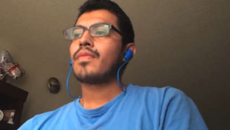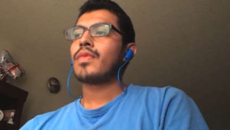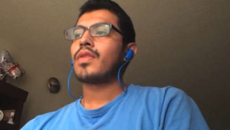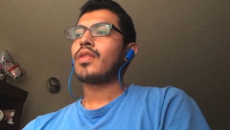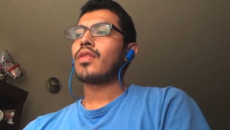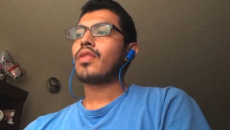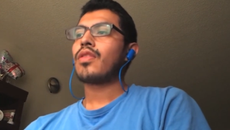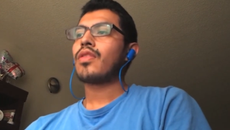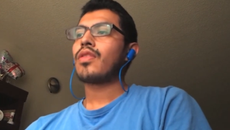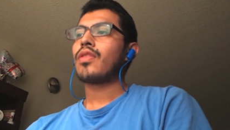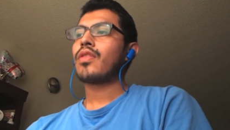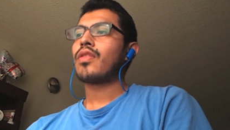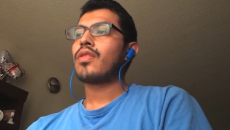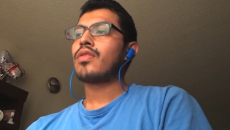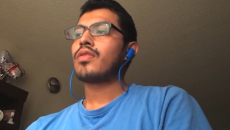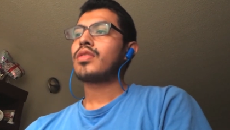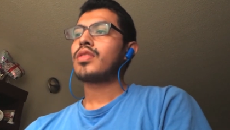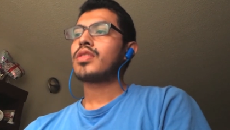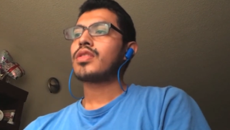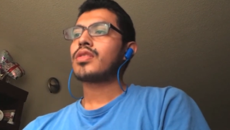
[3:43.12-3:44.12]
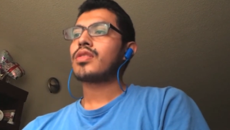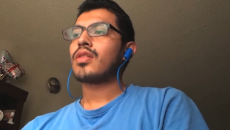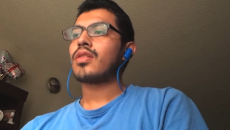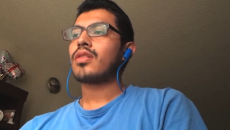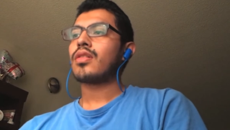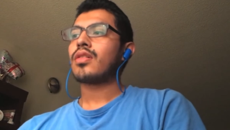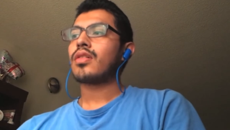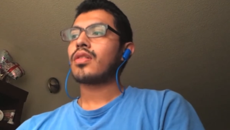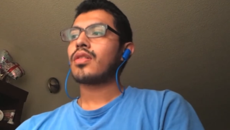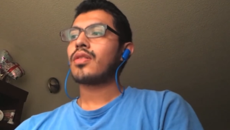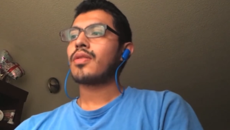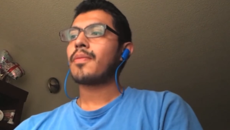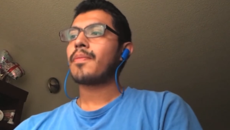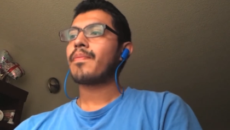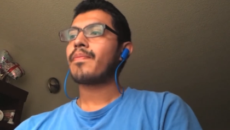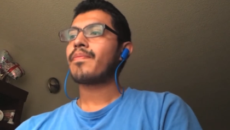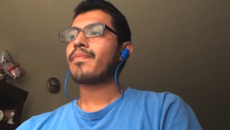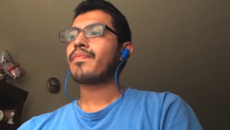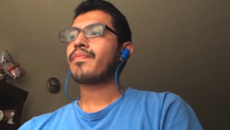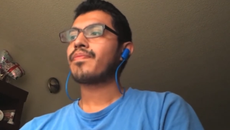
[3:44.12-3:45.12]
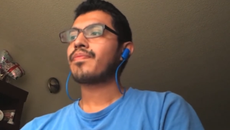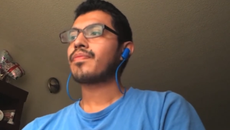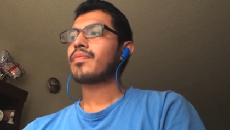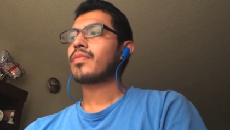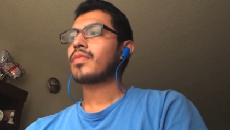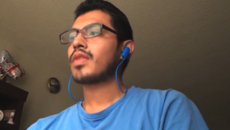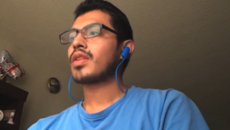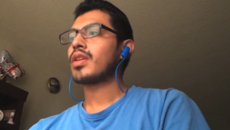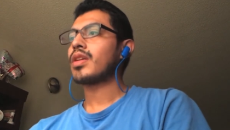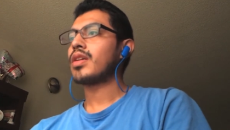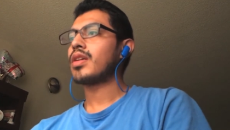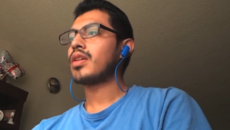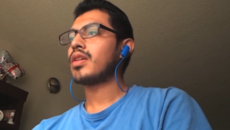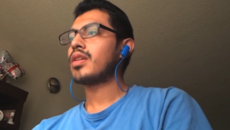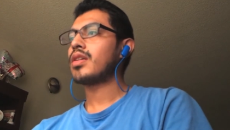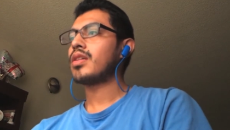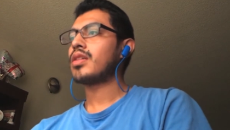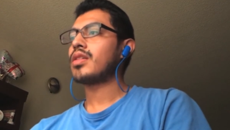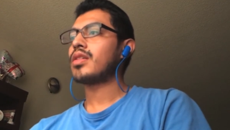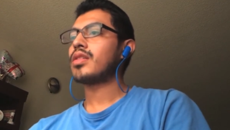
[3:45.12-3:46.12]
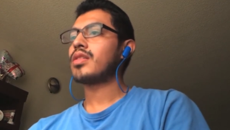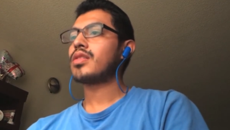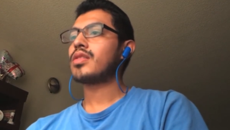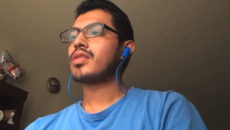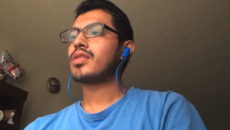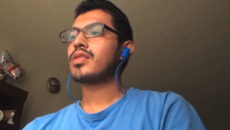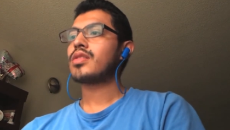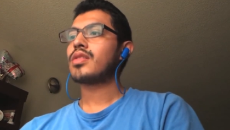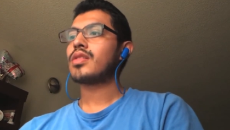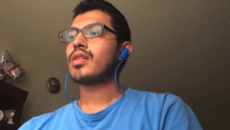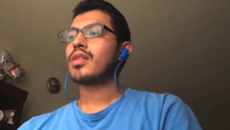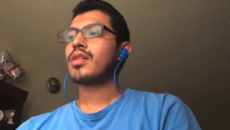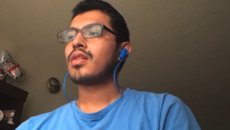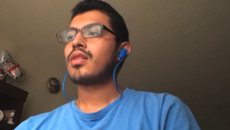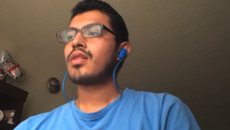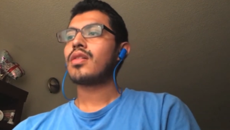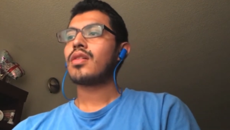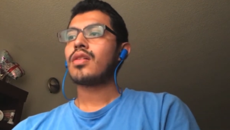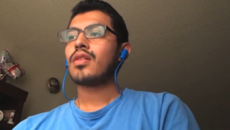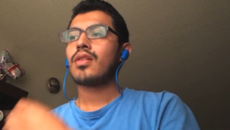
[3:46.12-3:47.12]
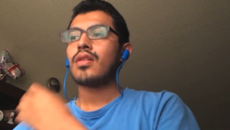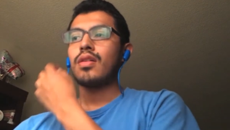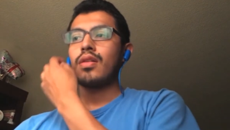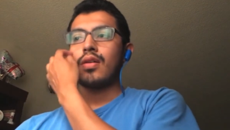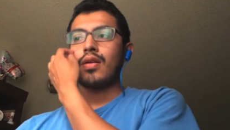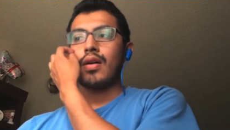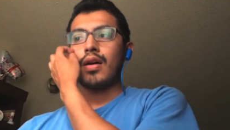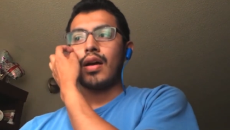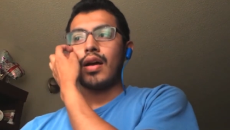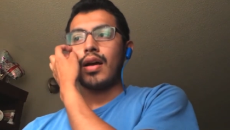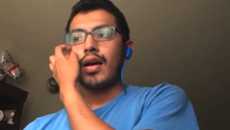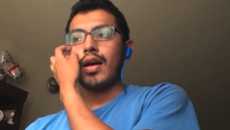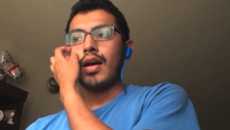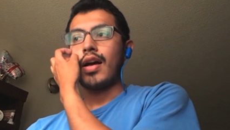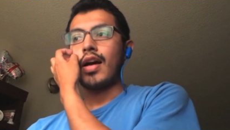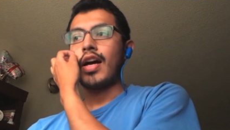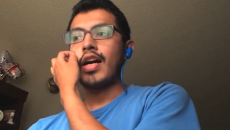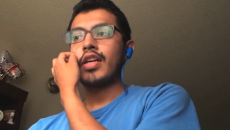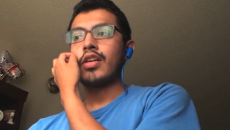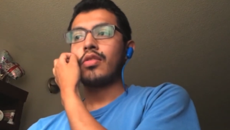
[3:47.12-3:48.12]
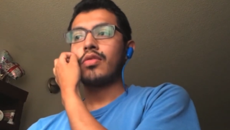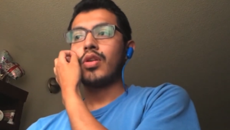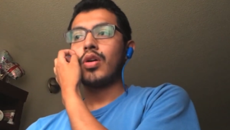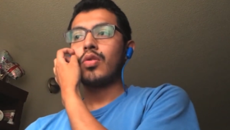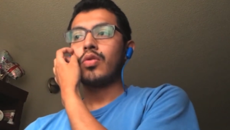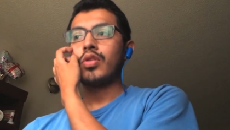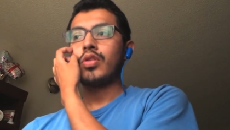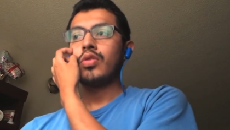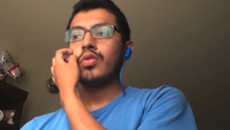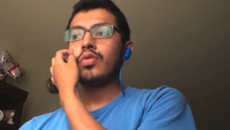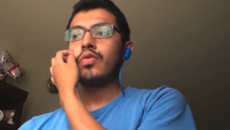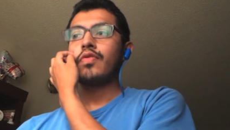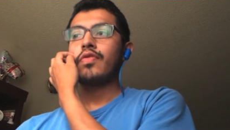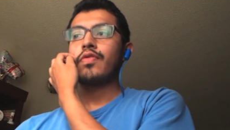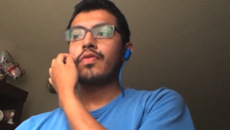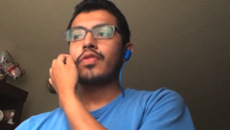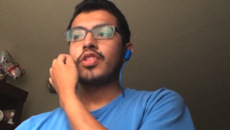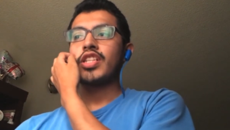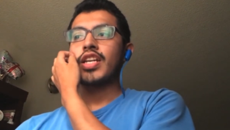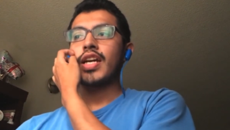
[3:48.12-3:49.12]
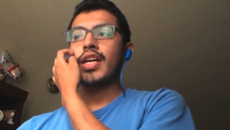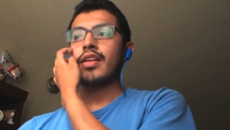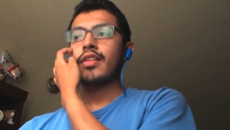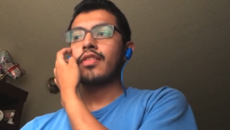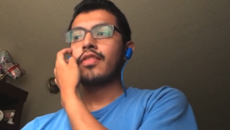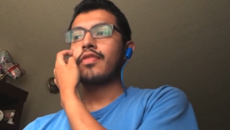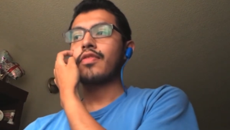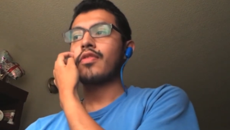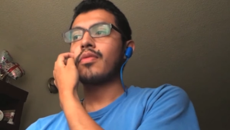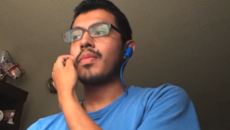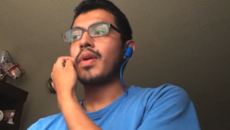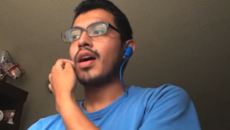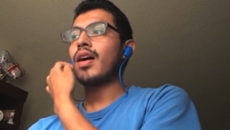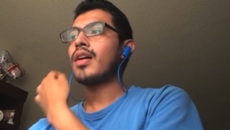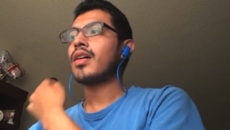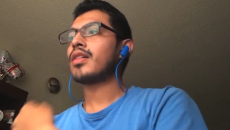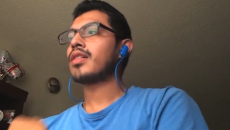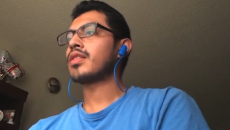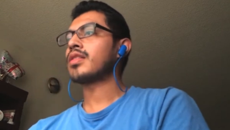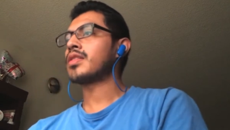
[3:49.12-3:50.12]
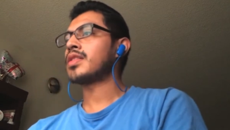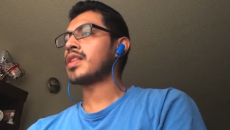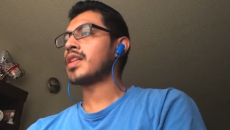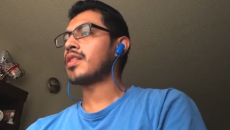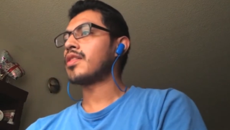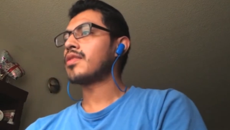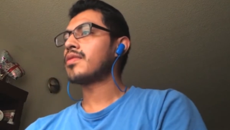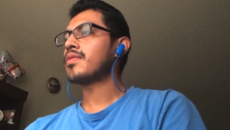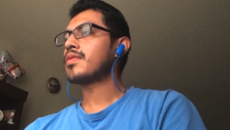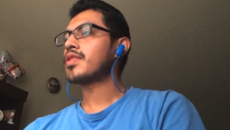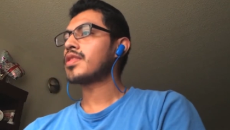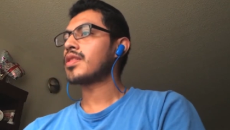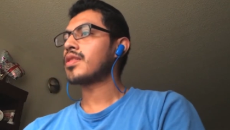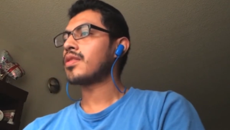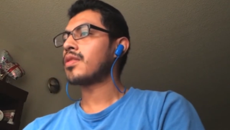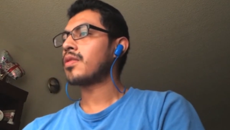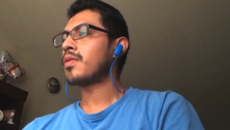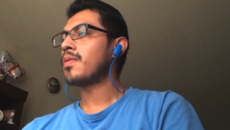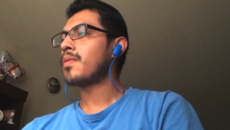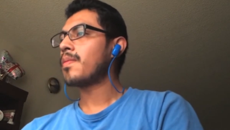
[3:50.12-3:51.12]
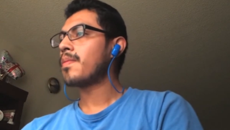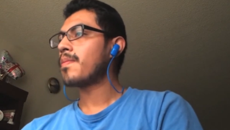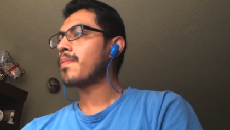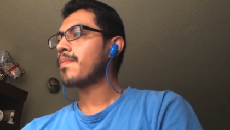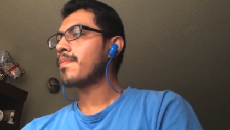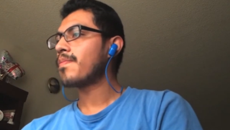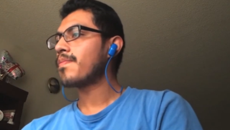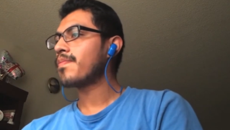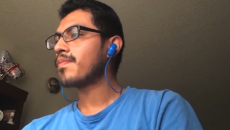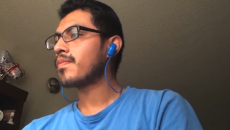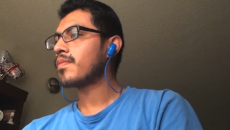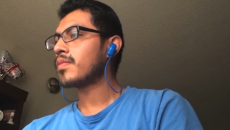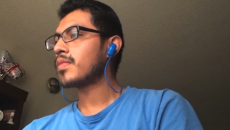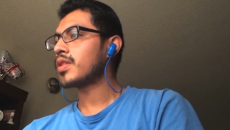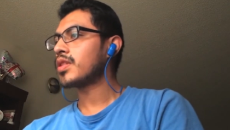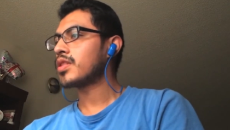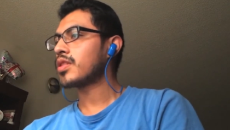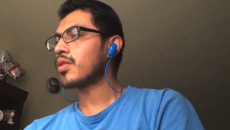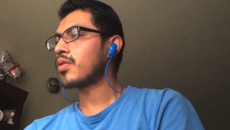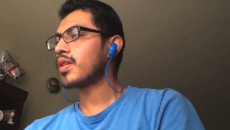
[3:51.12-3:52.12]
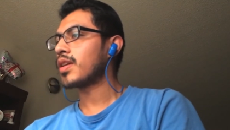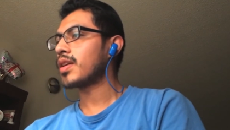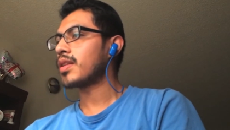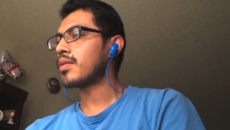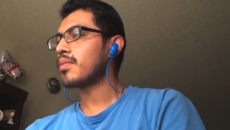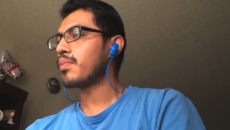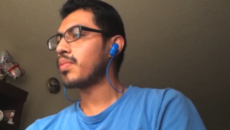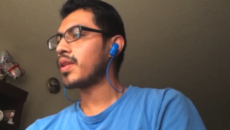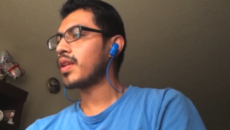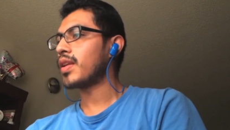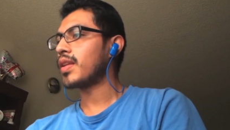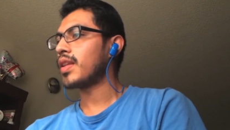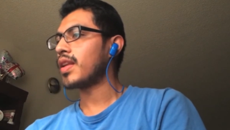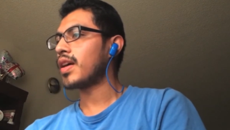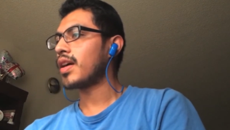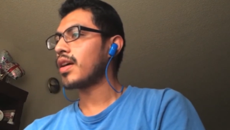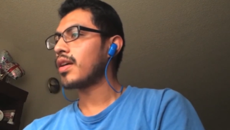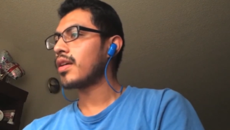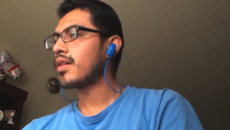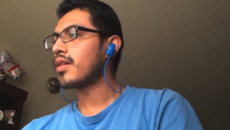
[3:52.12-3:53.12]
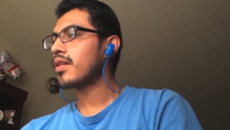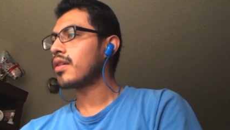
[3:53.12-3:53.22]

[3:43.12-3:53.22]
The third song is IONOU Jack from Aha Gazelle. So let's go ahead and play that.